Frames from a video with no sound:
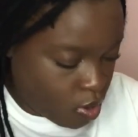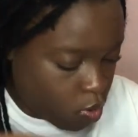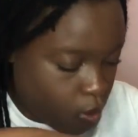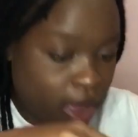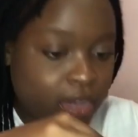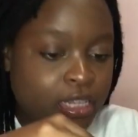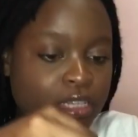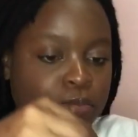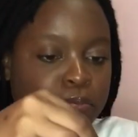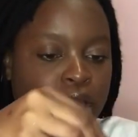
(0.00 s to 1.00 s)
Oh, I had these
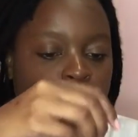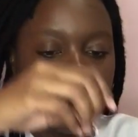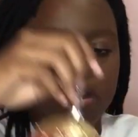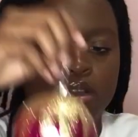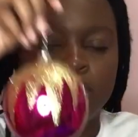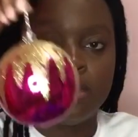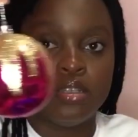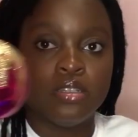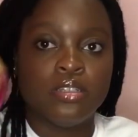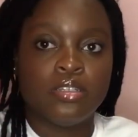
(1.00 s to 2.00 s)
big ones.
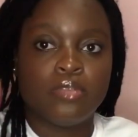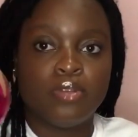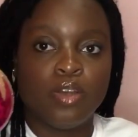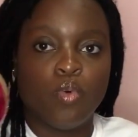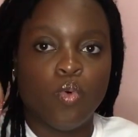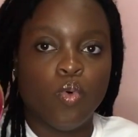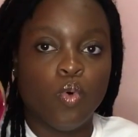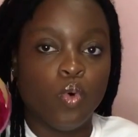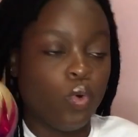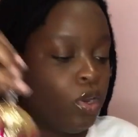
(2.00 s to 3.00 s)
Really
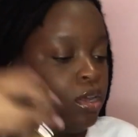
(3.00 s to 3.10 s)
cool.